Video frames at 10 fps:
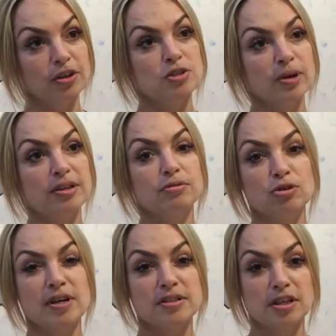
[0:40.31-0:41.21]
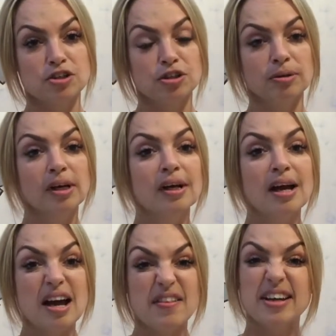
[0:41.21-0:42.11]
its way through that tissue.
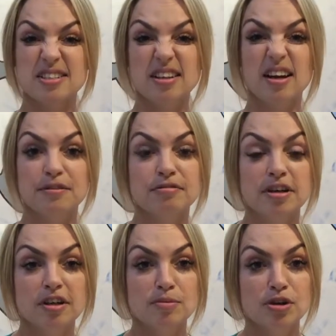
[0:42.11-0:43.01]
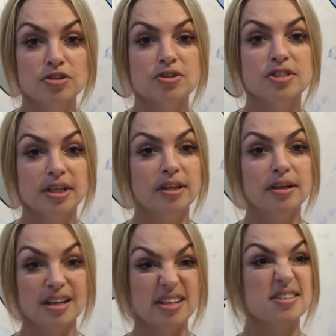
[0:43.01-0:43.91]
And that is a life-threatening emergency
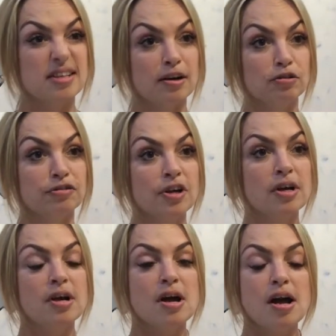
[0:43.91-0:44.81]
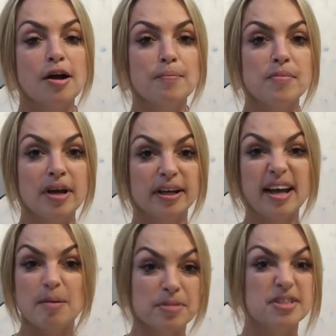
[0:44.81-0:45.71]
in itself. It
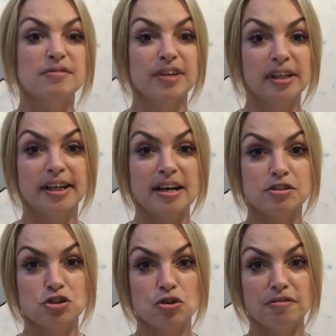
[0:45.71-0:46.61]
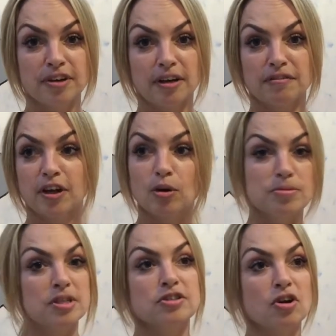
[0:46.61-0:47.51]
can be severely catastrophic if it
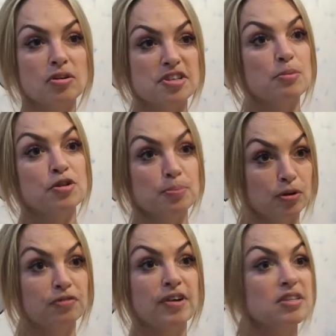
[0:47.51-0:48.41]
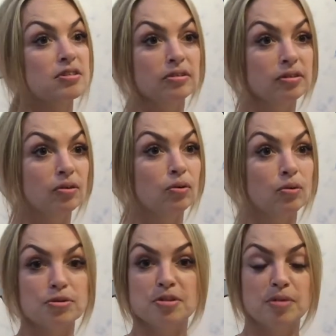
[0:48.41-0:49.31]
comes into contact with a blood vessel
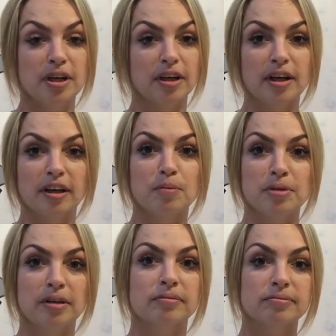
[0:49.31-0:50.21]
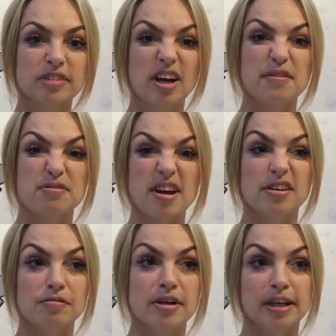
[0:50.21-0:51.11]
or something. It can be
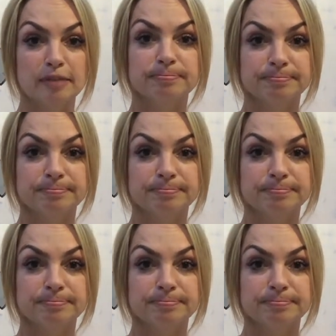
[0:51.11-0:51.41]
life-threatening, really.